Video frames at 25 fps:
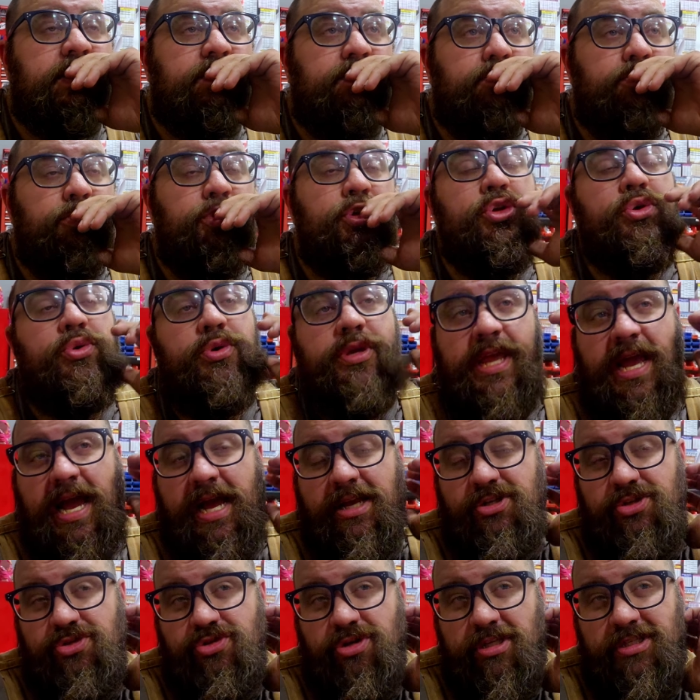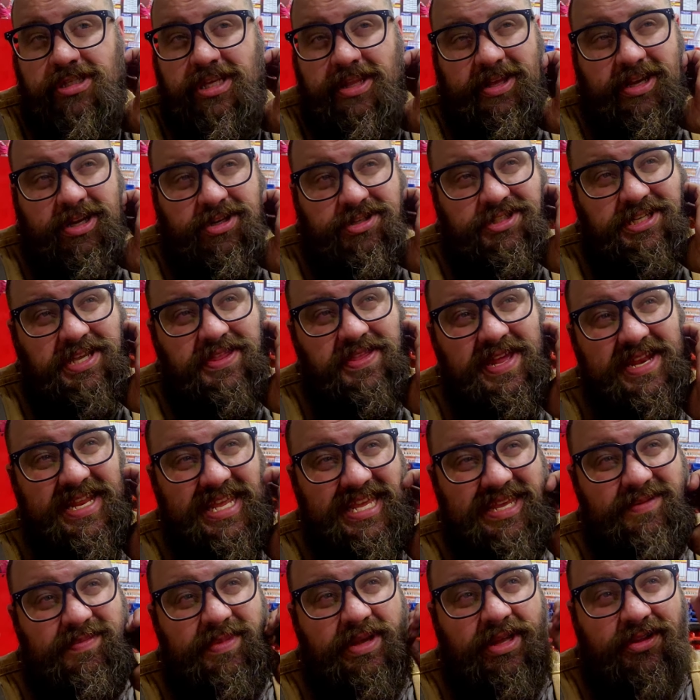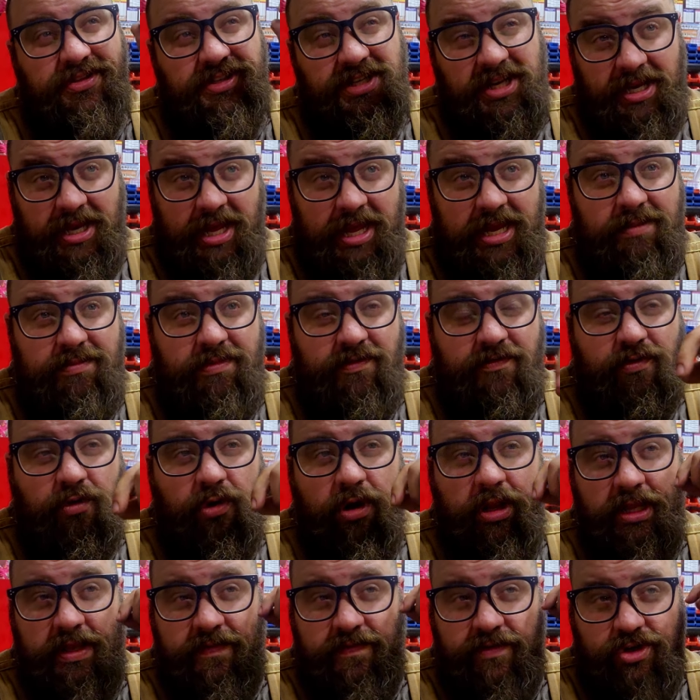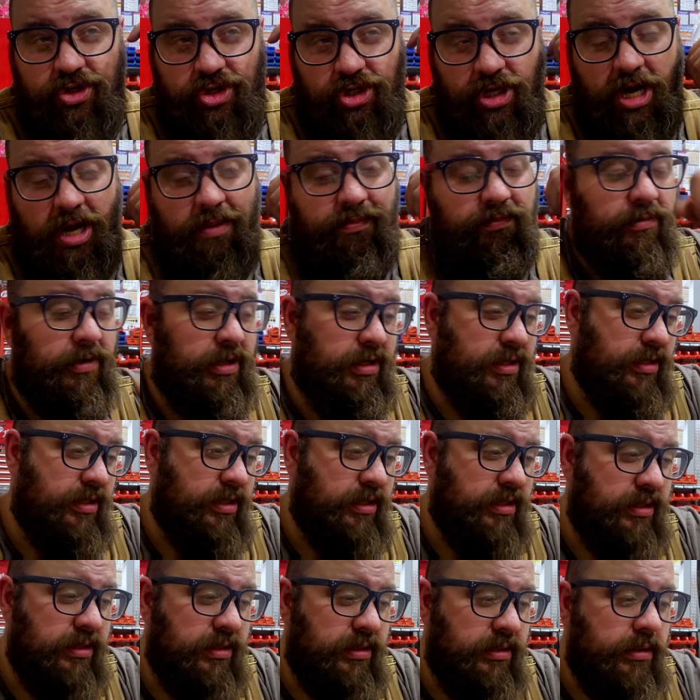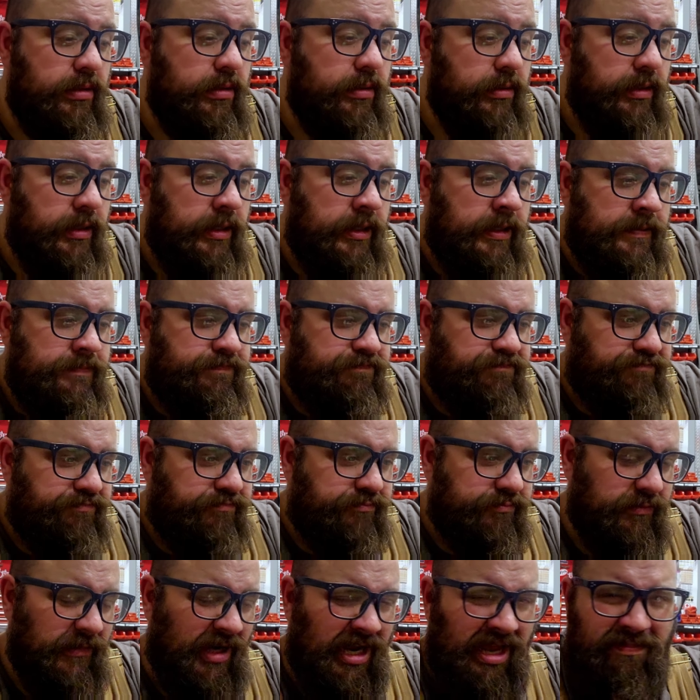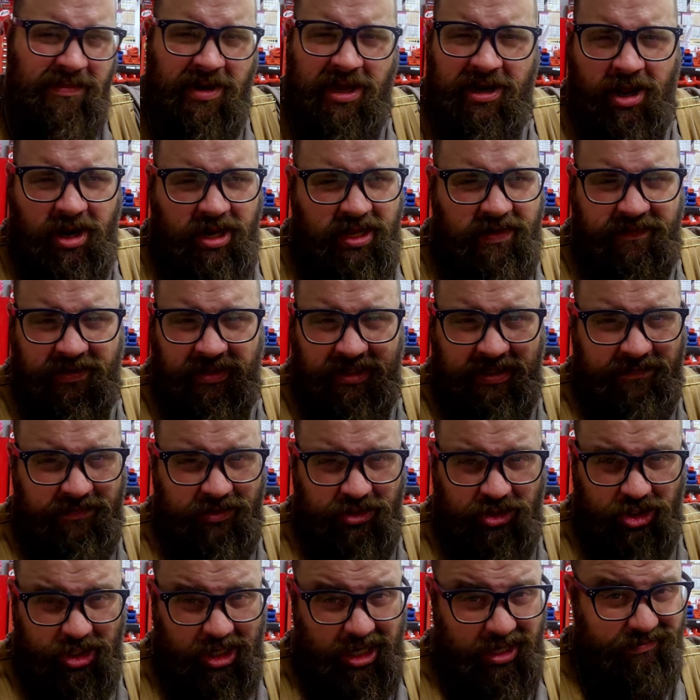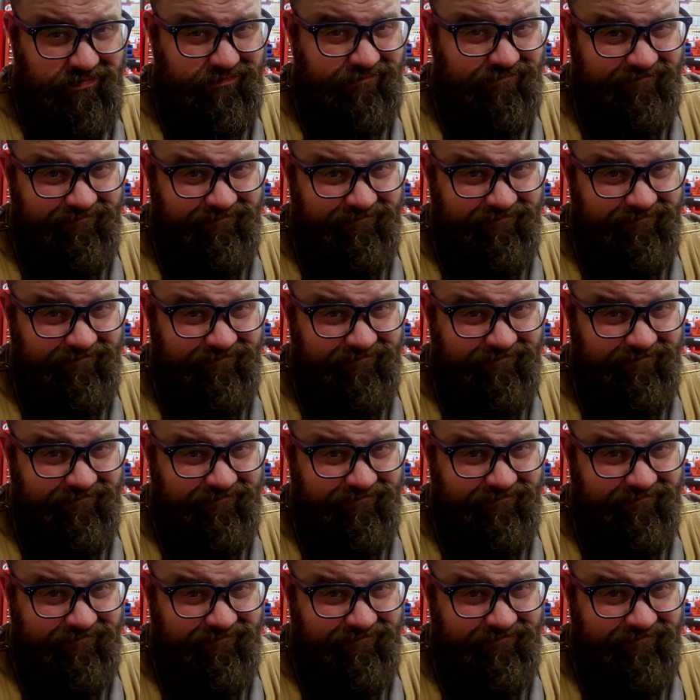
new gas struts. I think I'll send that email tonight before I leave the shop. I might not even leave the shop.